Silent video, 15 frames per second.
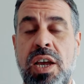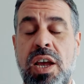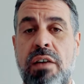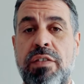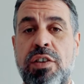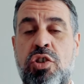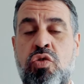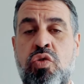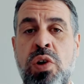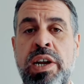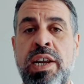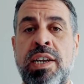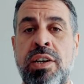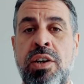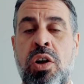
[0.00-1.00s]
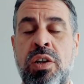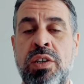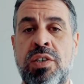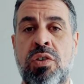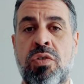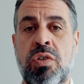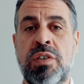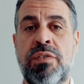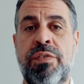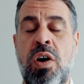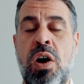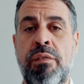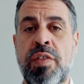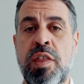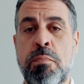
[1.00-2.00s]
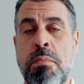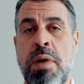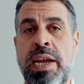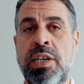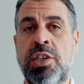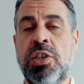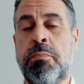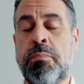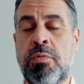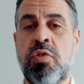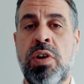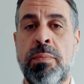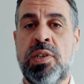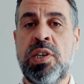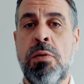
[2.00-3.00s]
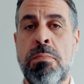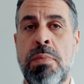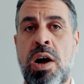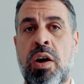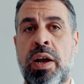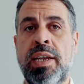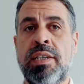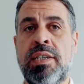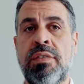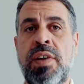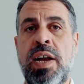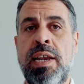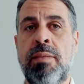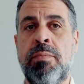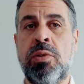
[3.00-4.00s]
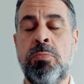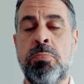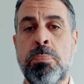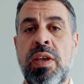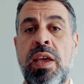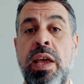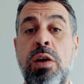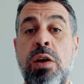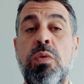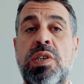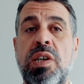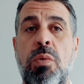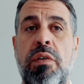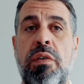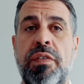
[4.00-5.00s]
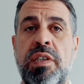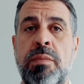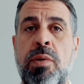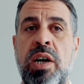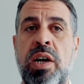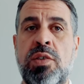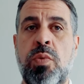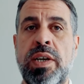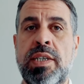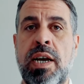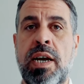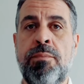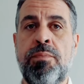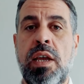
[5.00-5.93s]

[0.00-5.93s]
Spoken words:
of $1 trillion across 5 of the major crypto markets available. He also offered to buy Twitter.